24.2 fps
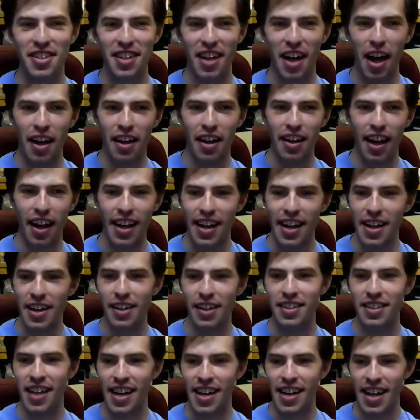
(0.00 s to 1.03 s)
I hit a
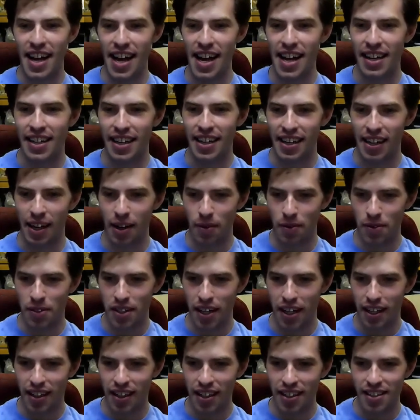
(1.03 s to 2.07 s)
dead end, and I was
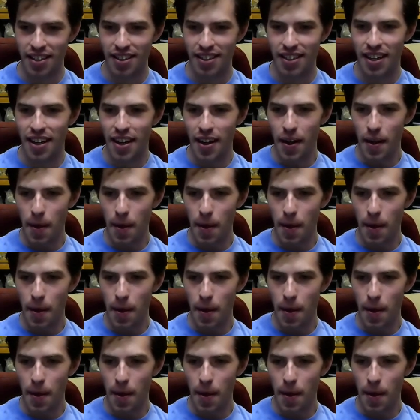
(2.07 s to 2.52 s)
like this.